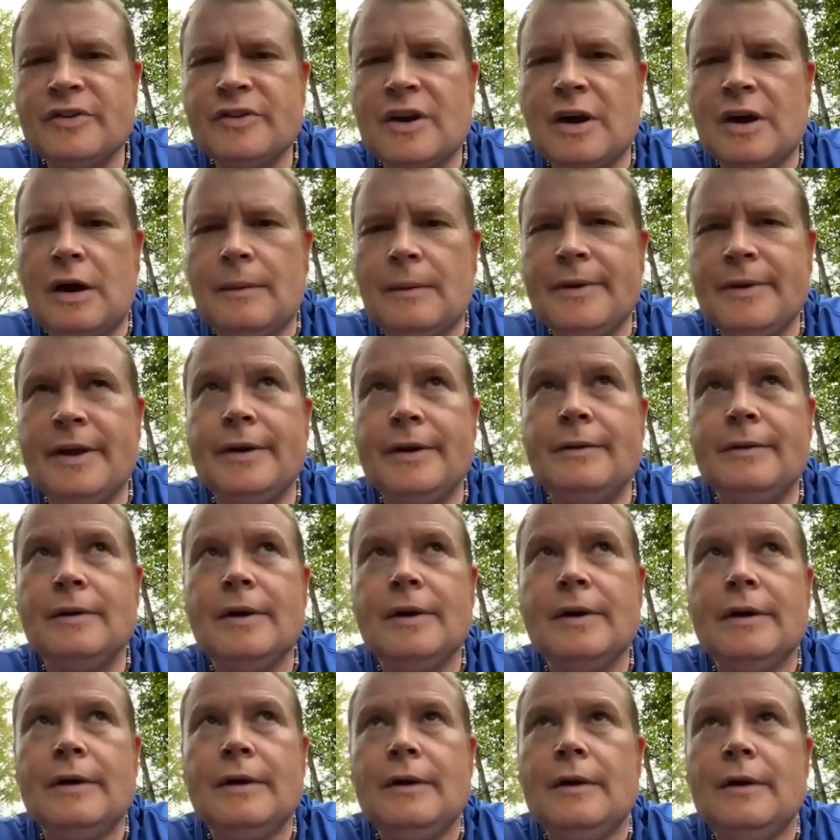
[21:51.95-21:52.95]
common
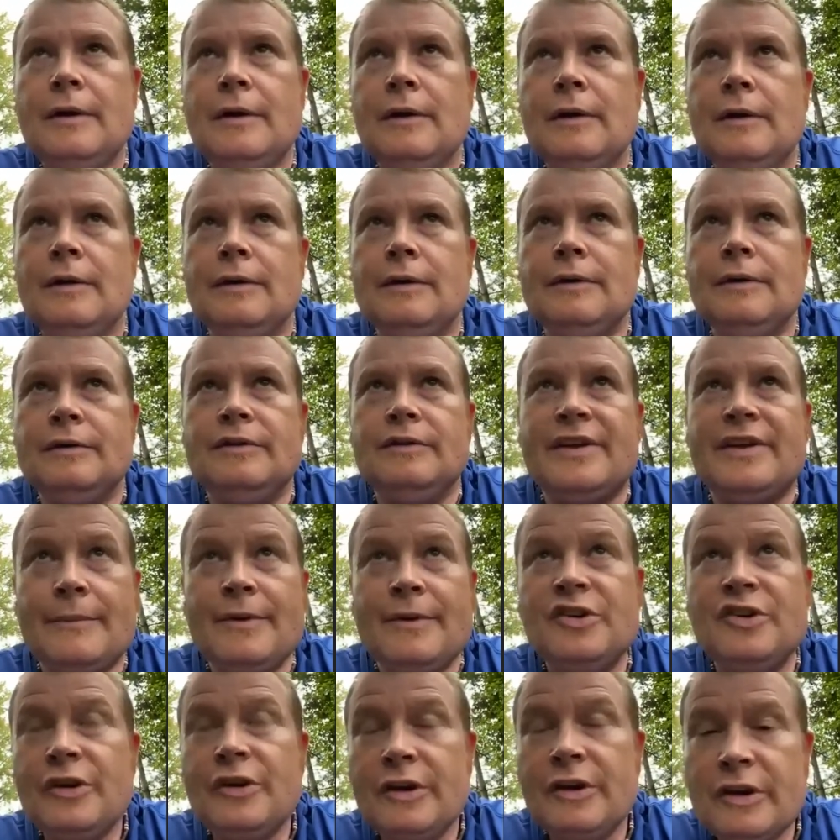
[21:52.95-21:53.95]

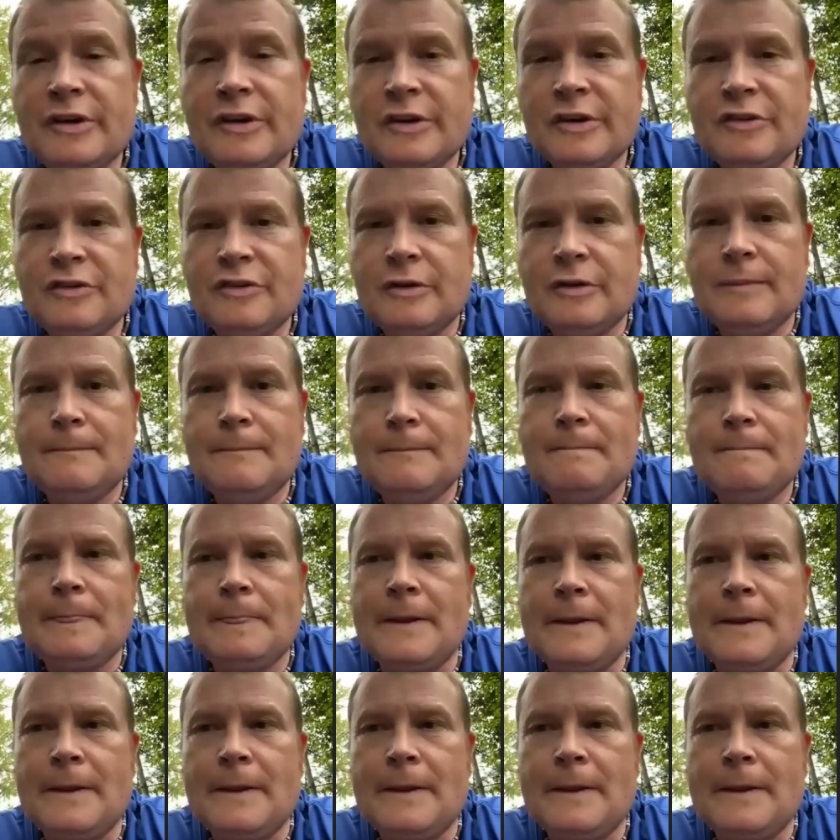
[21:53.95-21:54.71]
damaging addiction.